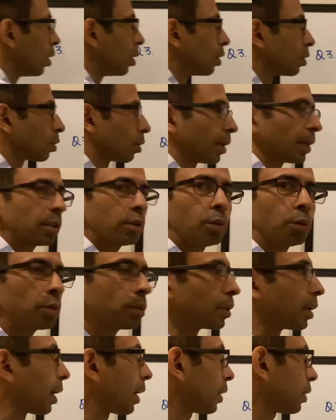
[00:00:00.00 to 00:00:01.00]
So let's use
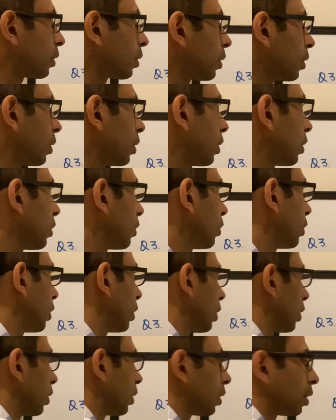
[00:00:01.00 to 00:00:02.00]
that
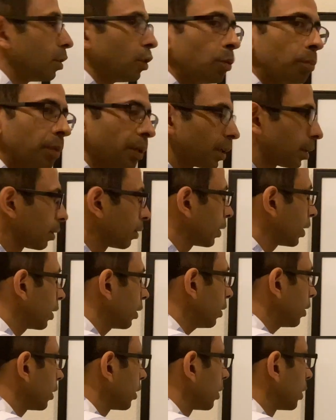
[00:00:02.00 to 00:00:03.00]
for the numerator here.